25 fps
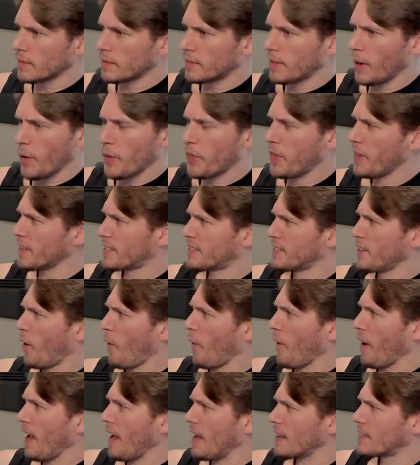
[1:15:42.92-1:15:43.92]
No, there's
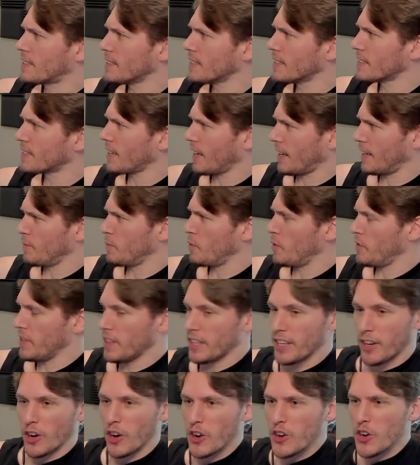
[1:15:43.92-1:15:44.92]
no ants in the second movie.
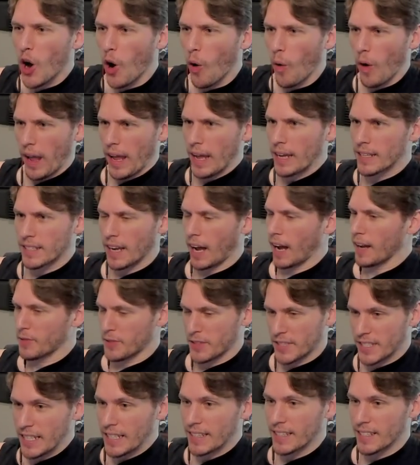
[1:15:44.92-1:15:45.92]
There are no ants. I've
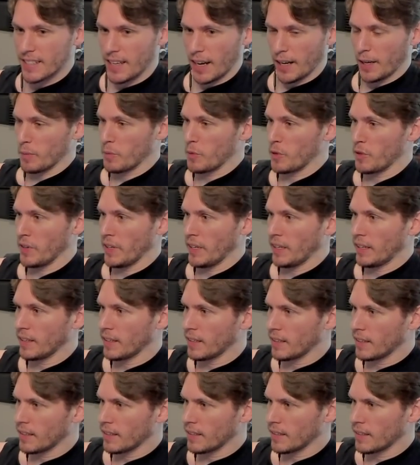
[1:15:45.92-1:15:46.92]
seen the second movie.
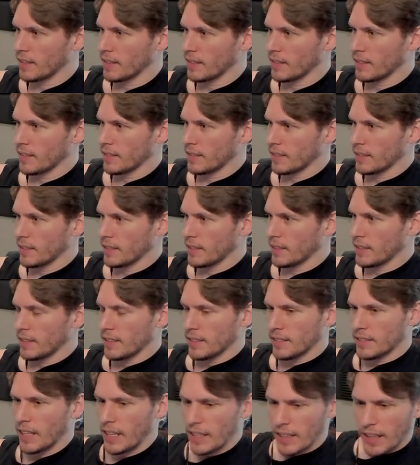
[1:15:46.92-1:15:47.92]

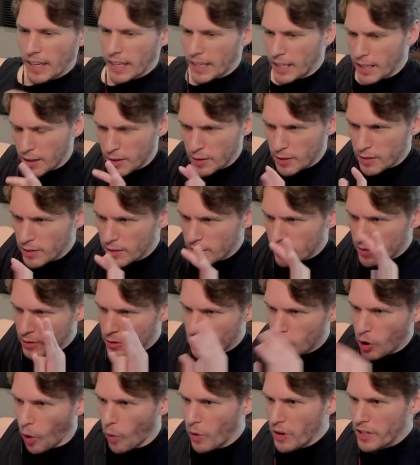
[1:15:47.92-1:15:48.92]
They like
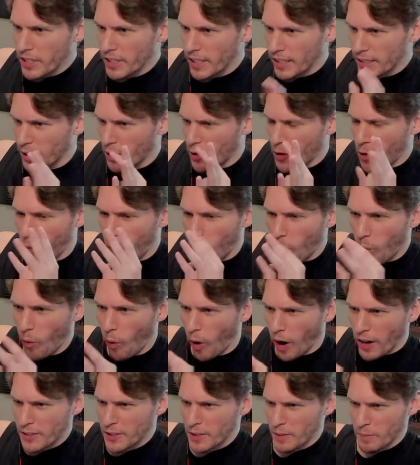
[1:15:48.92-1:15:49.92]
go into like the
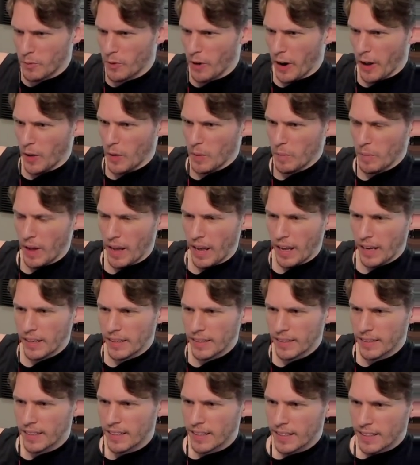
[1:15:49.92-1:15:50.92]
quantum realm
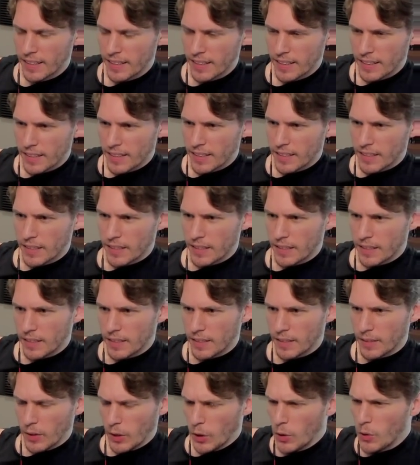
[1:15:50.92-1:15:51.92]
and
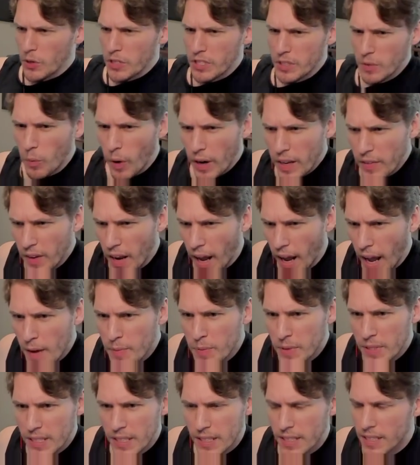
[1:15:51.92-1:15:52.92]
who's what even
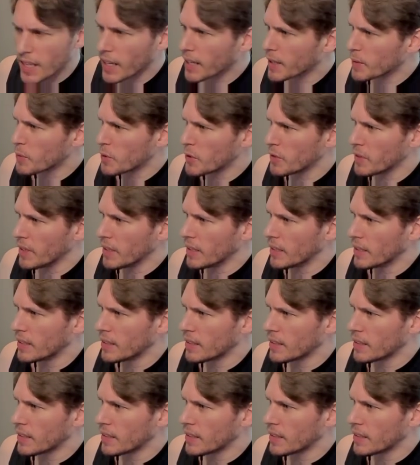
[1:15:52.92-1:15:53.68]
happens in the second movie?